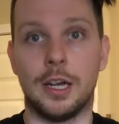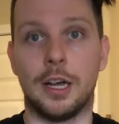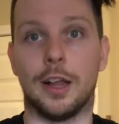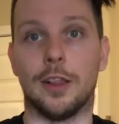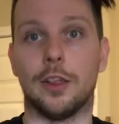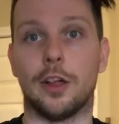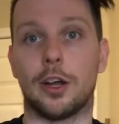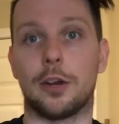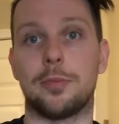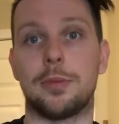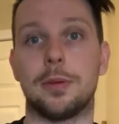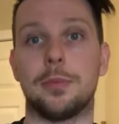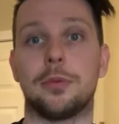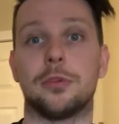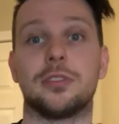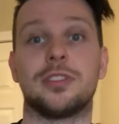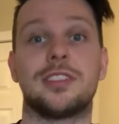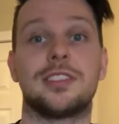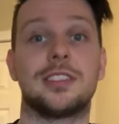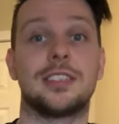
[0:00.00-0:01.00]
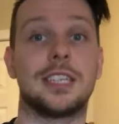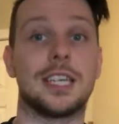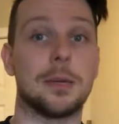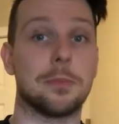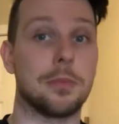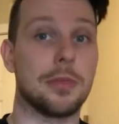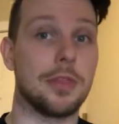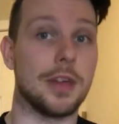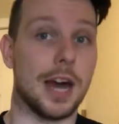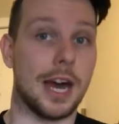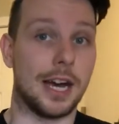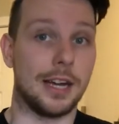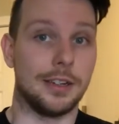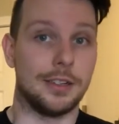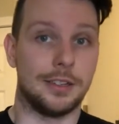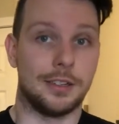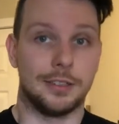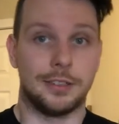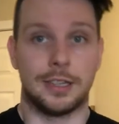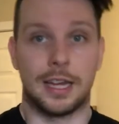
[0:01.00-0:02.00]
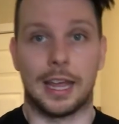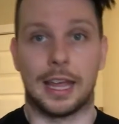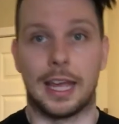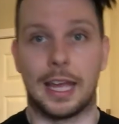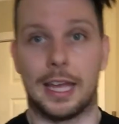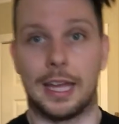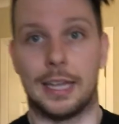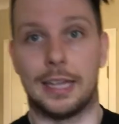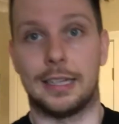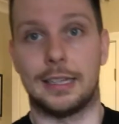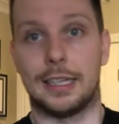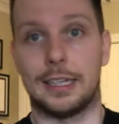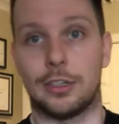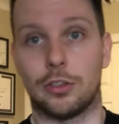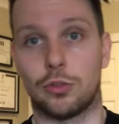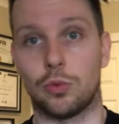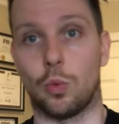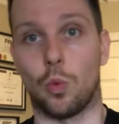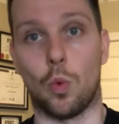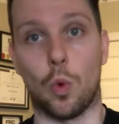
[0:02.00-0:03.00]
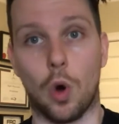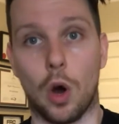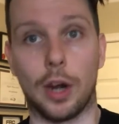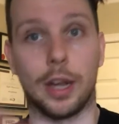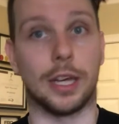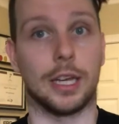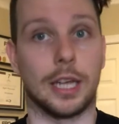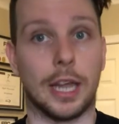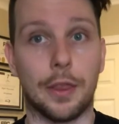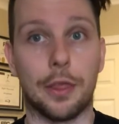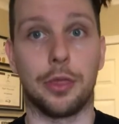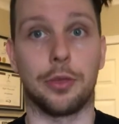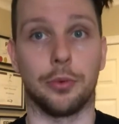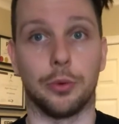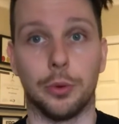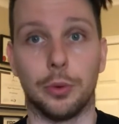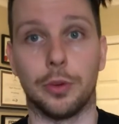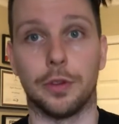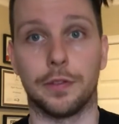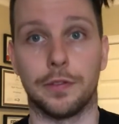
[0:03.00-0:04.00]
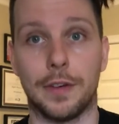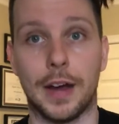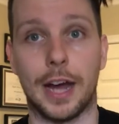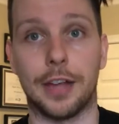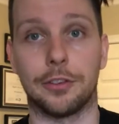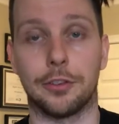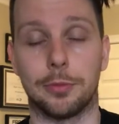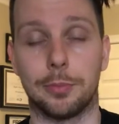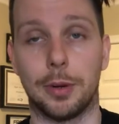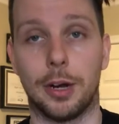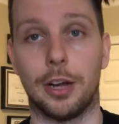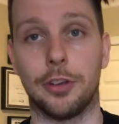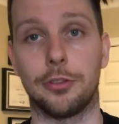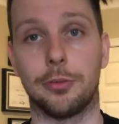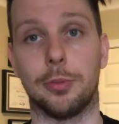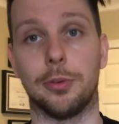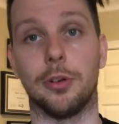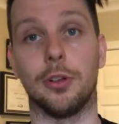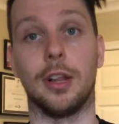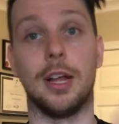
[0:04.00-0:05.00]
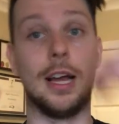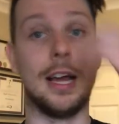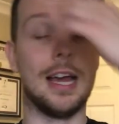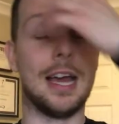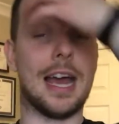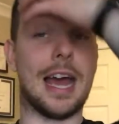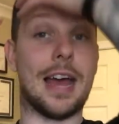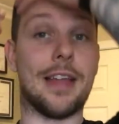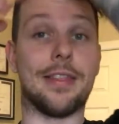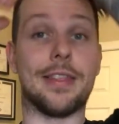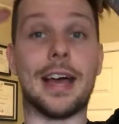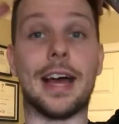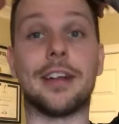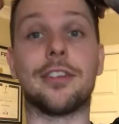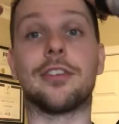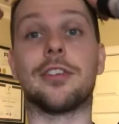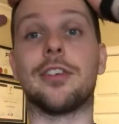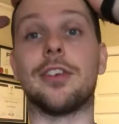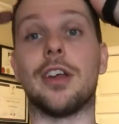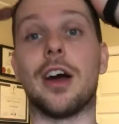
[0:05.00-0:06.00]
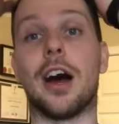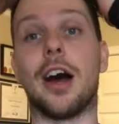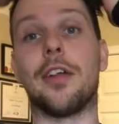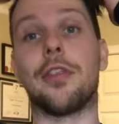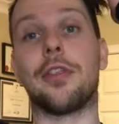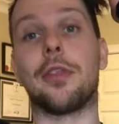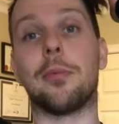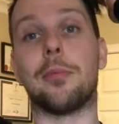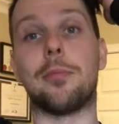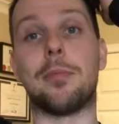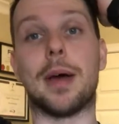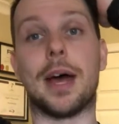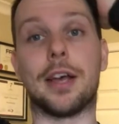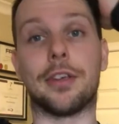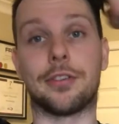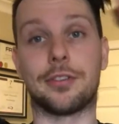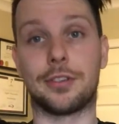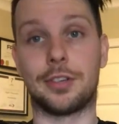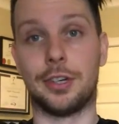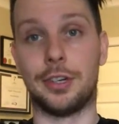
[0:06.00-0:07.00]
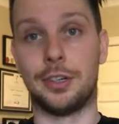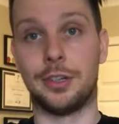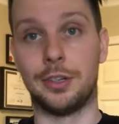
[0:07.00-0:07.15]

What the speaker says: A lot of people skip that and they just want to get through it as fast as possible, and that's not the best